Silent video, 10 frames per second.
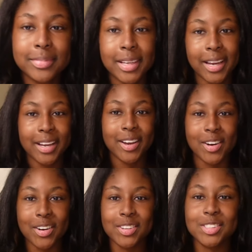Hey
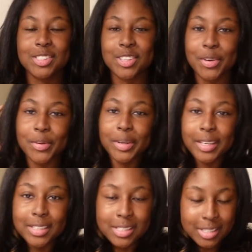y'all, so it
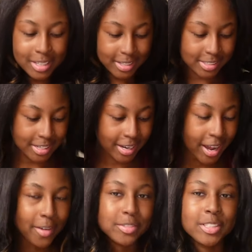is the next day
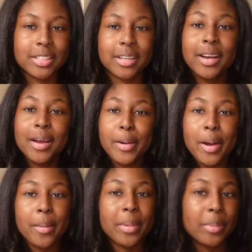after
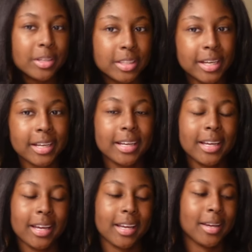my
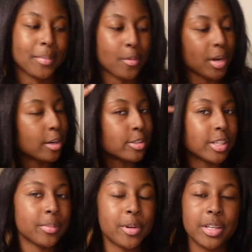birthday and my white coat
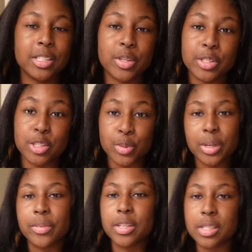ceremony, so it's the
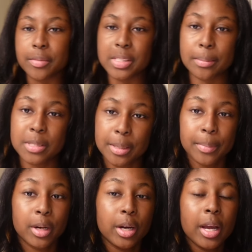21st of
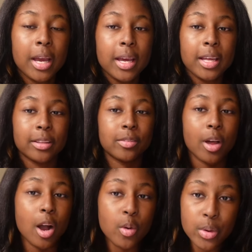September. The
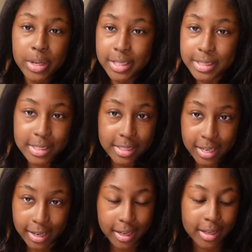vlog will end
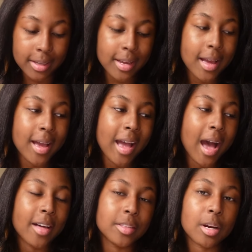today.
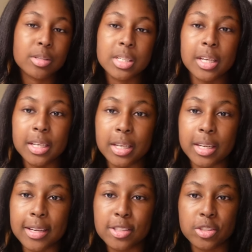I thought I was gonna end it
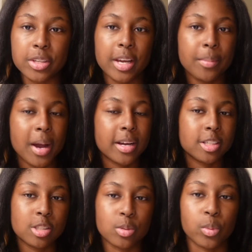yesterday, but I
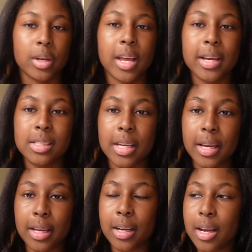just realized
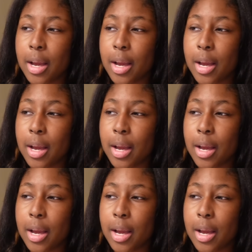that